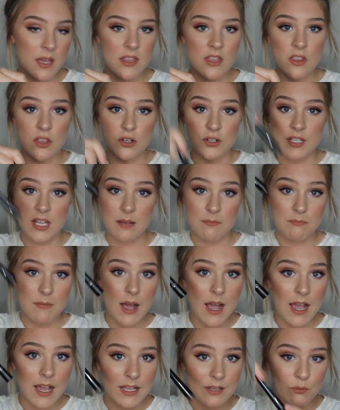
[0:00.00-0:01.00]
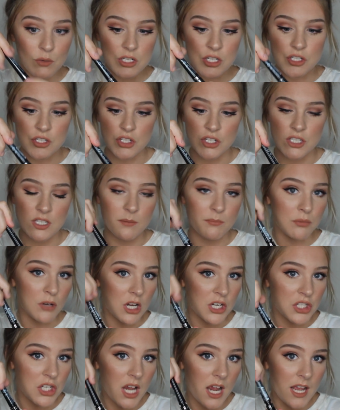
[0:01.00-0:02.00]
And then there's like mine, which is just a
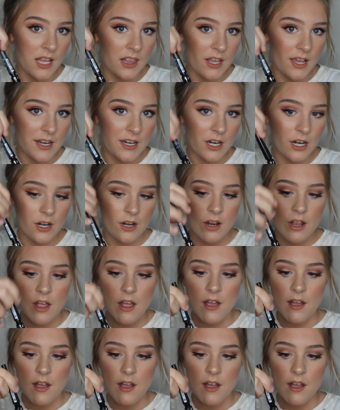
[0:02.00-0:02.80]
brush eyeliner.